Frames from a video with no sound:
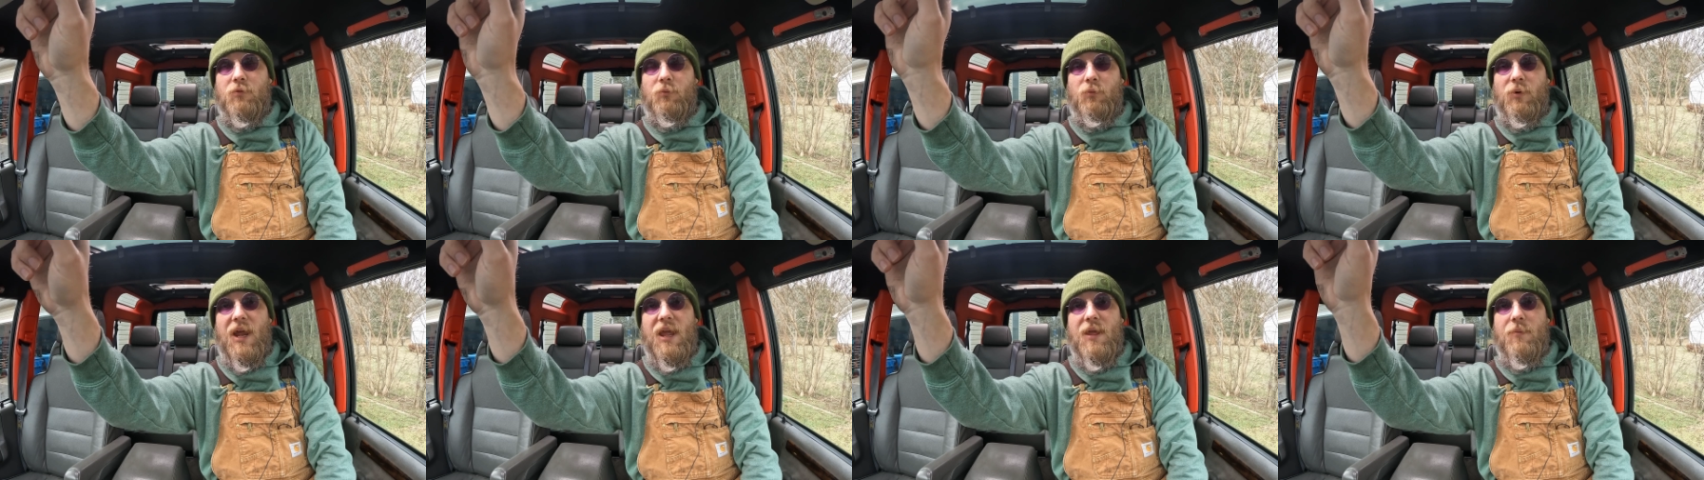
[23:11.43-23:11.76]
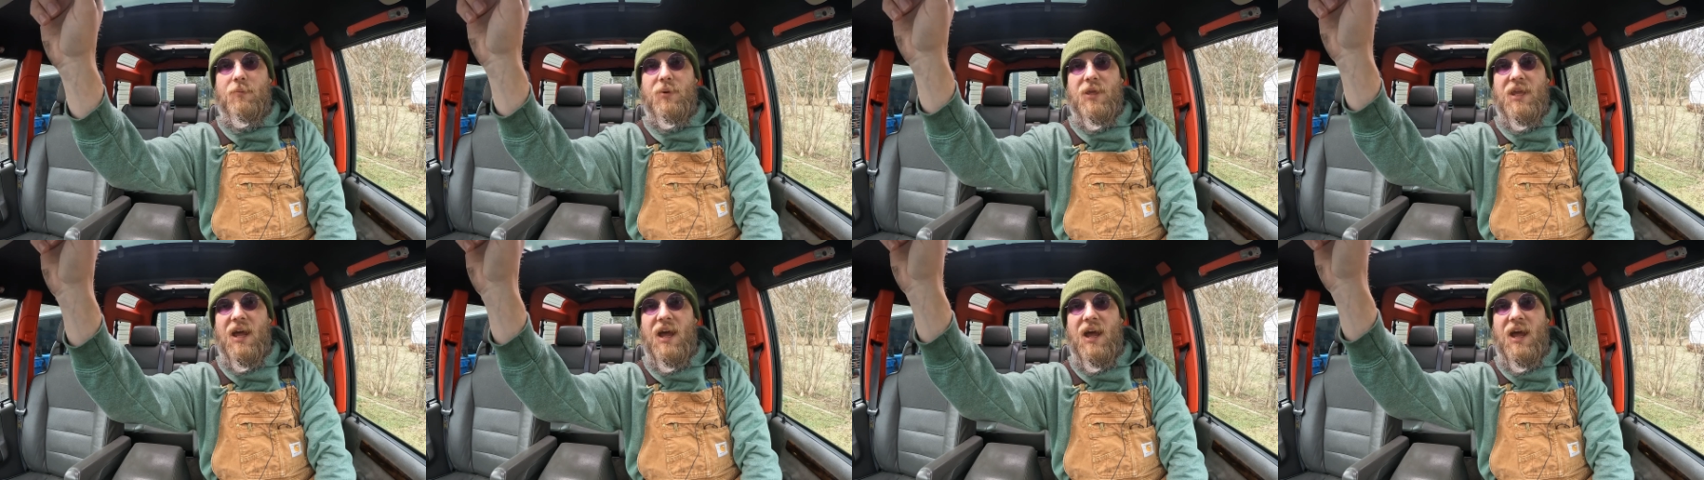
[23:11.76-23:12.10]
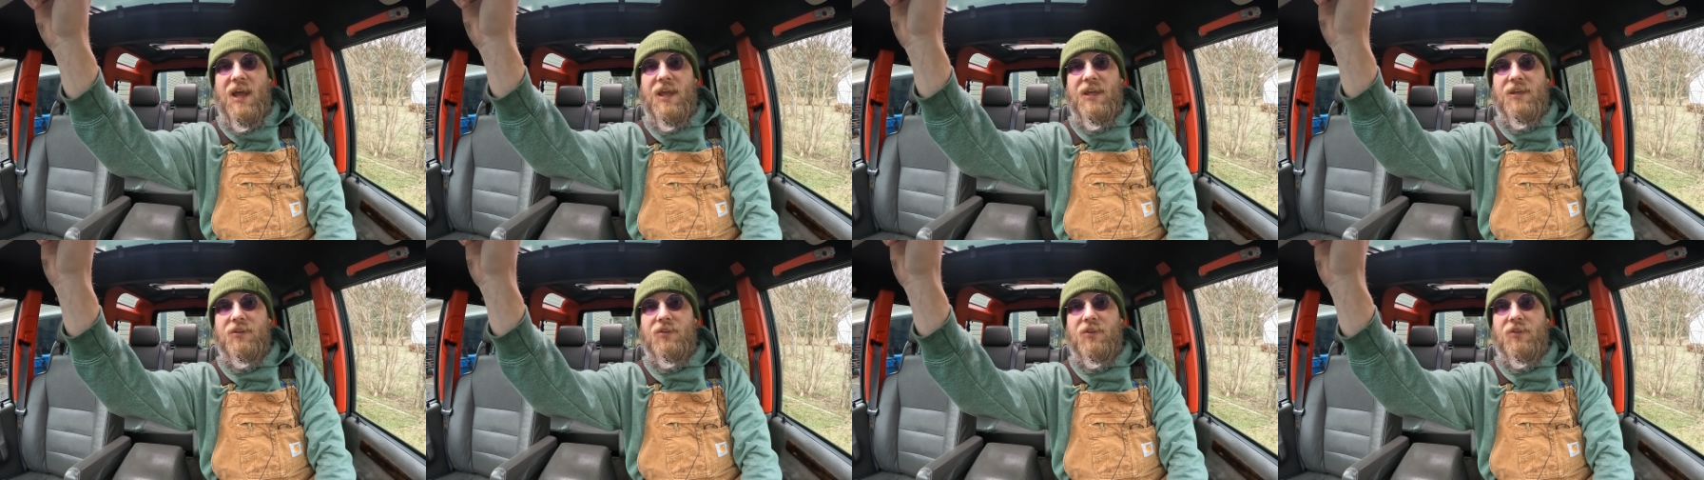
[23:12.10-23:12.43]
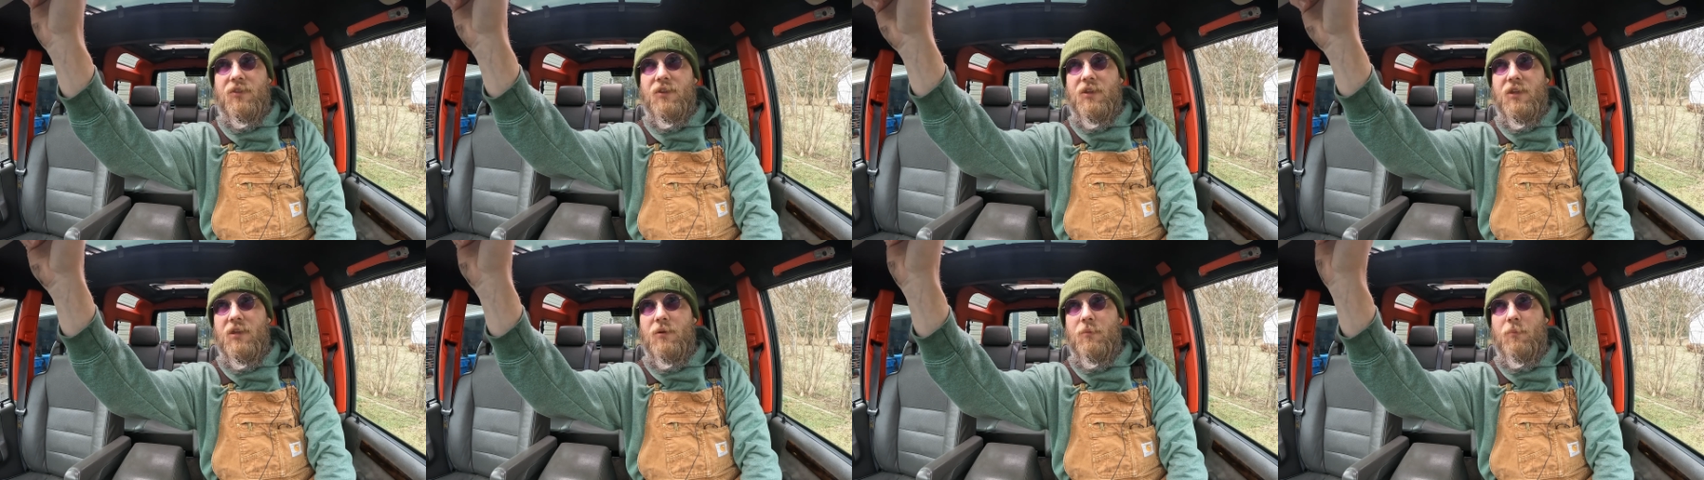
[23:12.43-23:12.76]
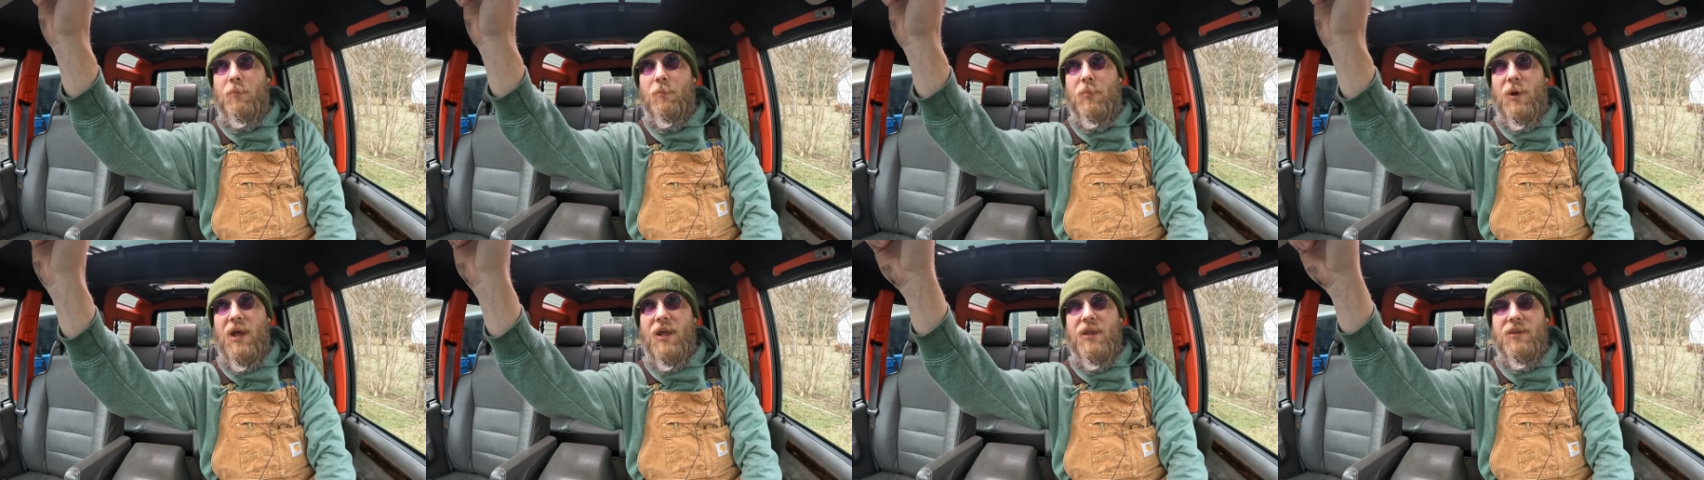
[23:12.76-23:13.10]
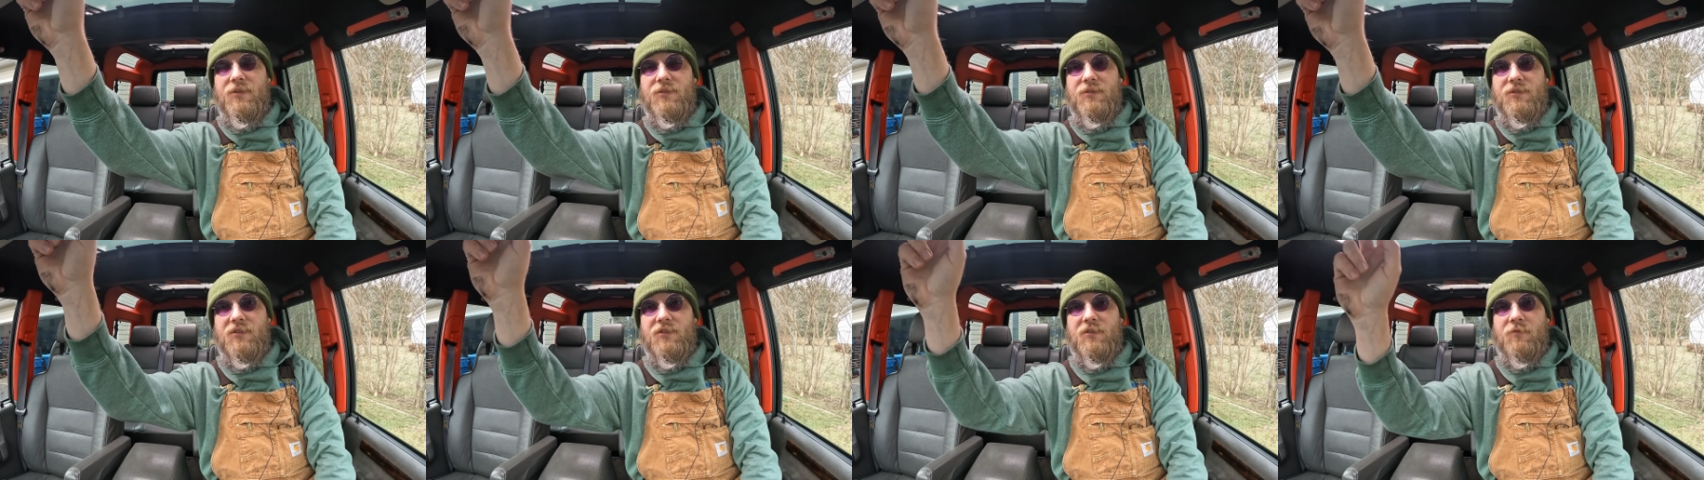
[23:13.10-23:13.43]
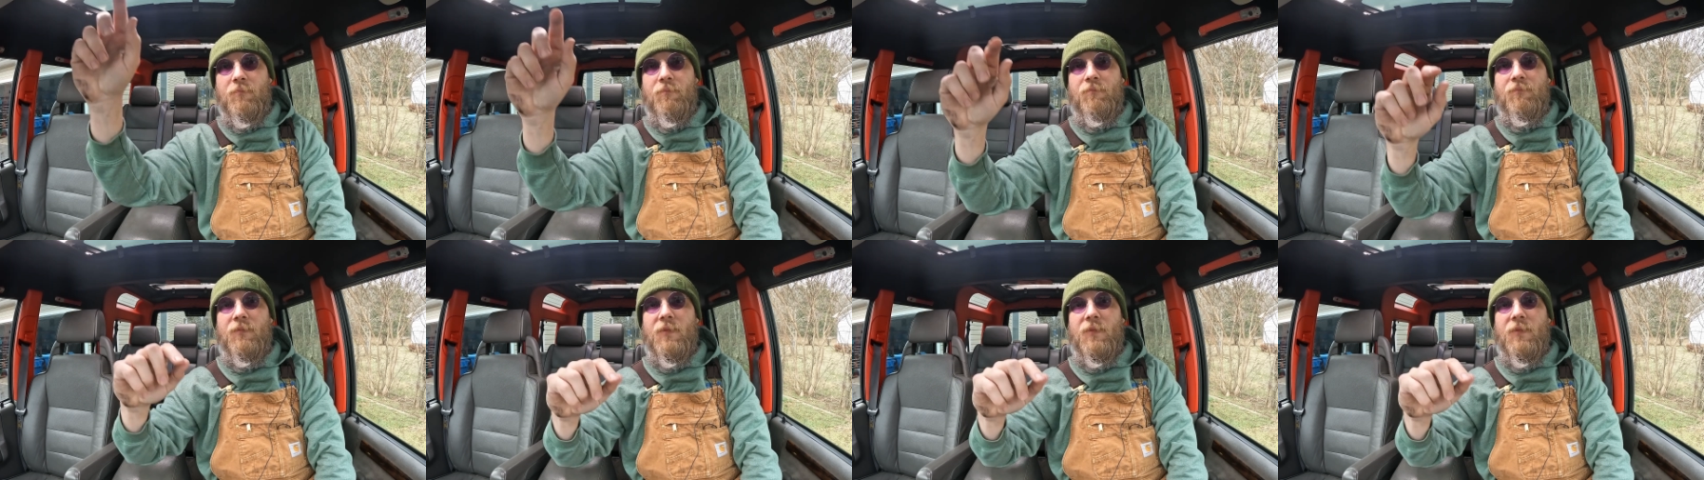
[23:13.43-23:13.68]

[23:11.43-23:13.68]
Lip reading: right behind the buttons.